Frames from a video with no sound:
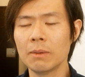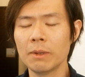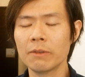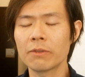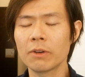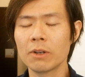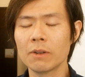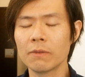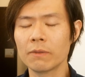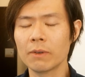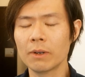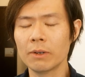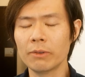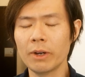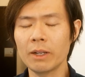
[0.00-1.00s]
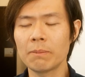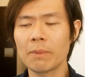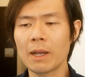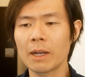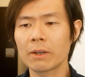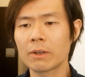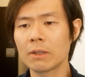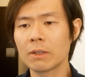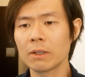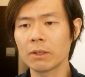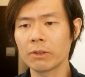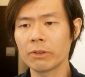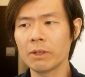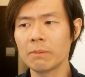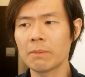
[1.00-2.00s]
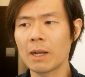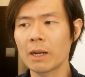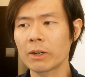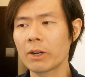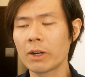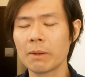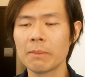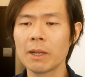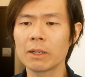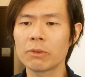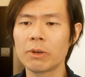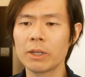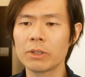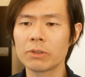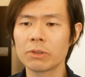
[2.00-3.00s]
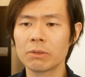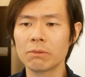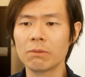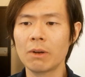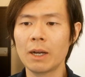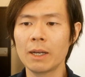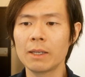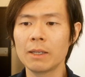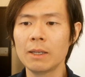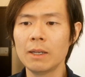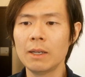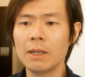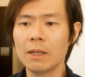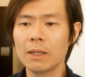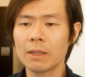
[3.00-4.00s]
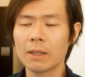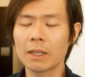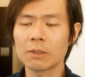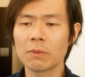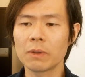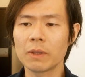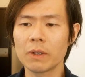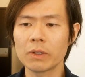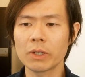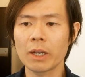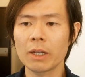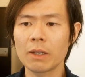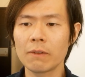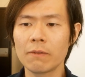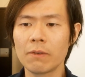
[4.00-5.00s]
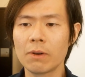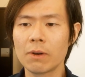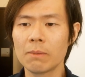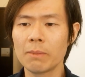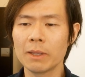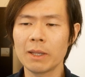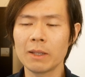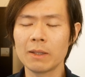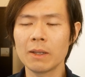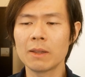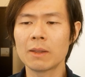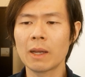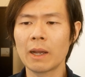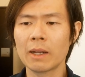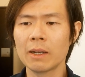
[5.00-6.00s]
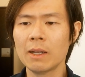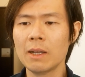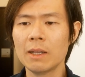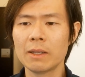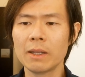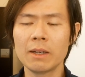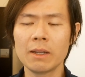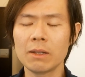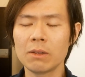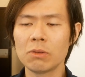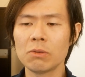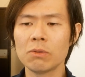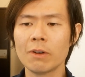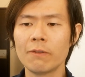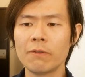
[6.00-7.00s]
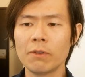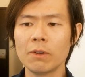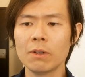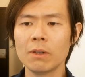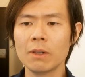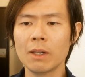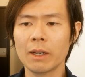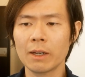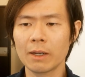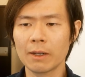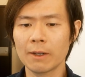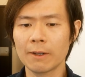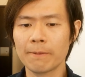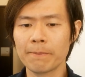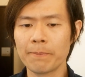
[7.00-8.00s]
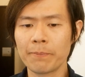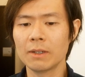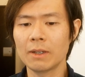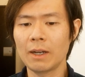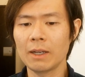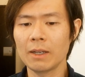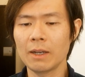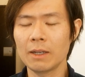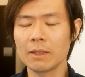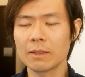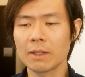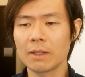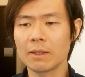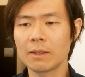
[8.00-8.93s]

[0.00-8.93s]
front of a red background or a green background? I'm not quite sure why that's what they're checking for, but they did that. They didn't do a full eyesight